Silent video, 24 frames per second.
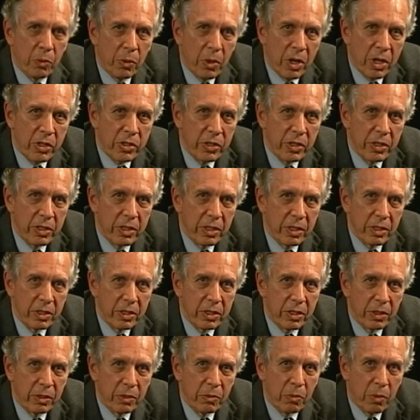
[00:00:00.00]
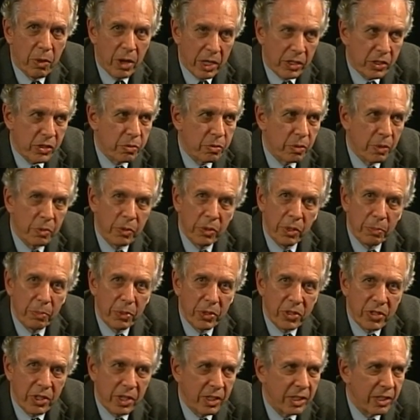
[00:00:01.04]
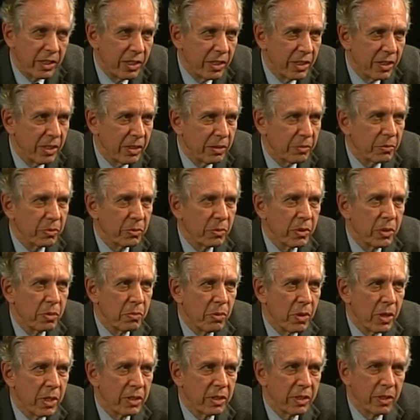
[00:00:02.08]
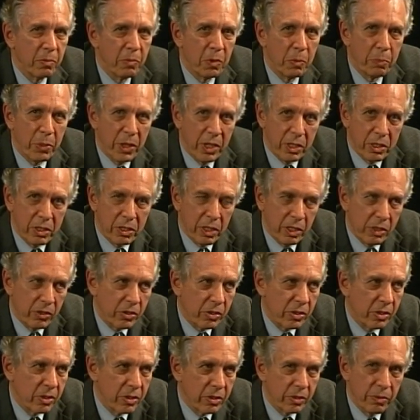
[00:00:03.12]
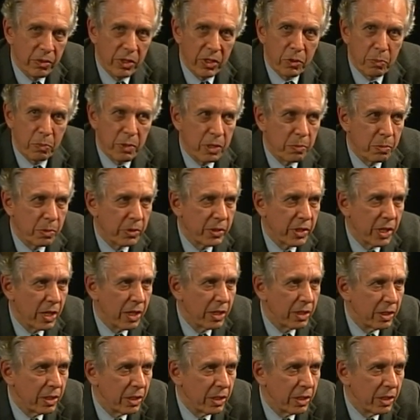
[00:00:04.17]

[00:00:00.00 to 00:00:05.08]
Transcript: Washington to watch what we're presenting here. We want them to pay attention to us people down